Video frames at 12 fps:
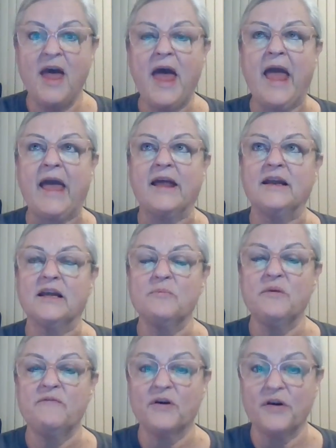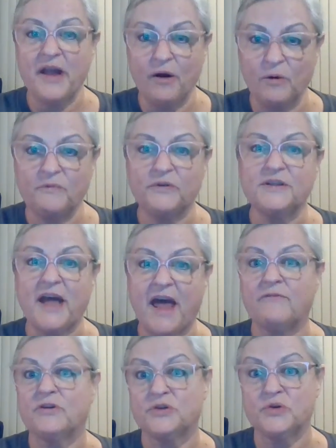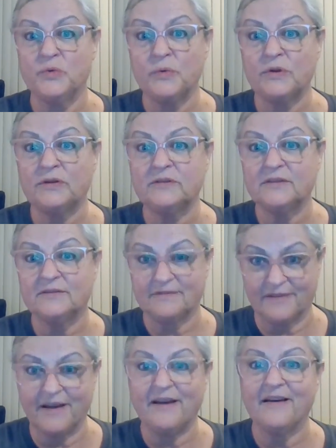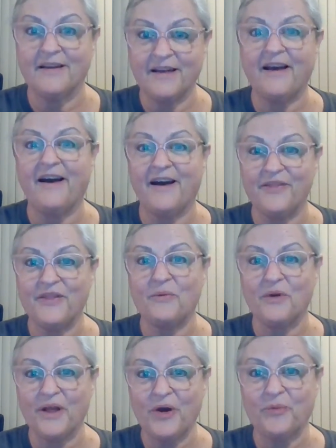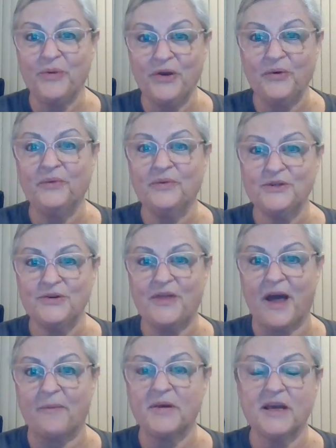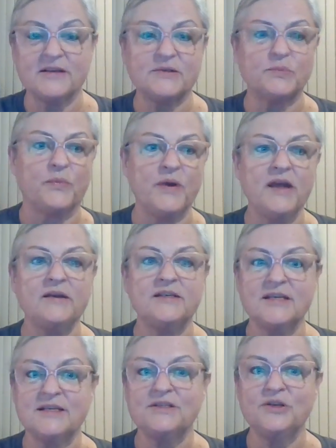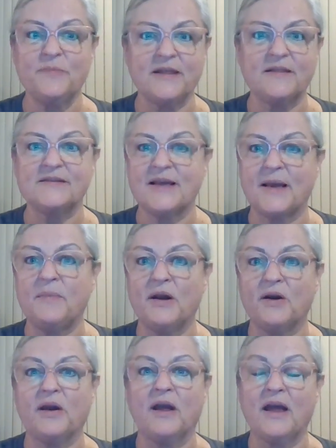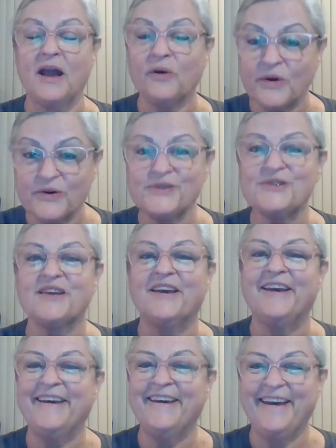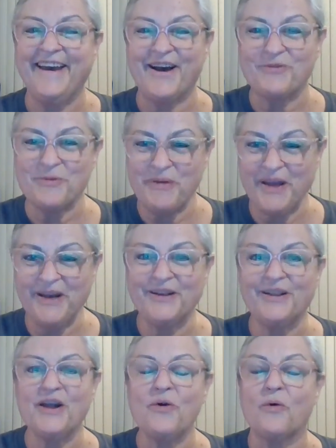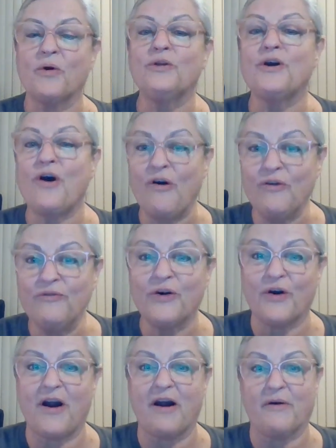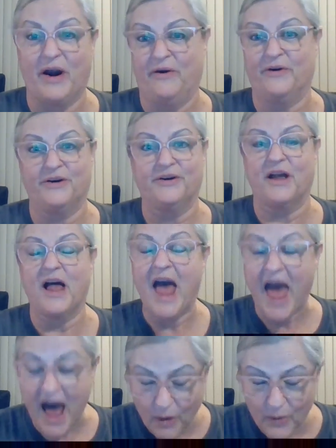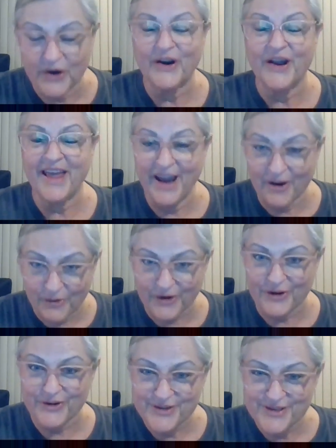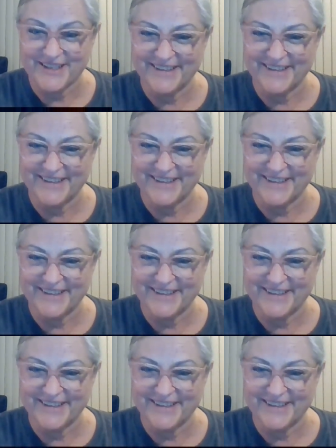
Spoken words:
And it can be very helpful to have a tool that will help you do that, because we tend to make the same errors repeatedly, or look over our our errors